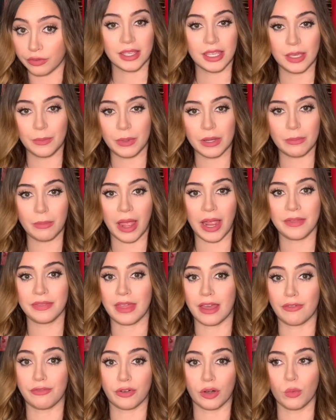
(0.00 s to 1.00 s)
Keep in mind
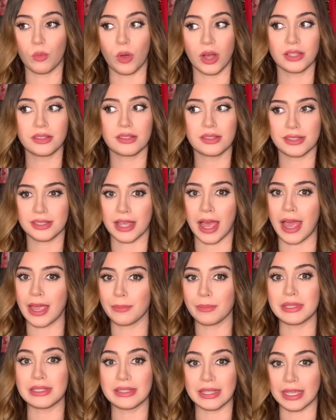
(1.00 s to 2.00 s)
that for once,
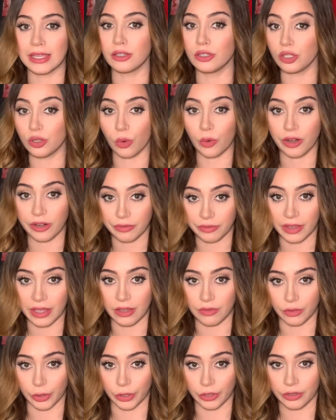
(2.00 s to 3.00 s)
time is in your
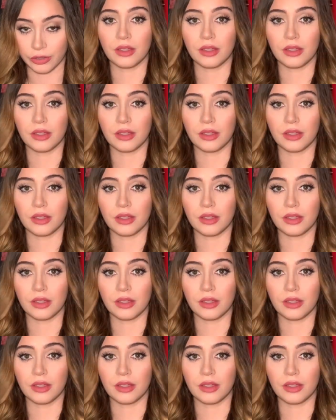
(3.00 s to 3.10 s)
favor.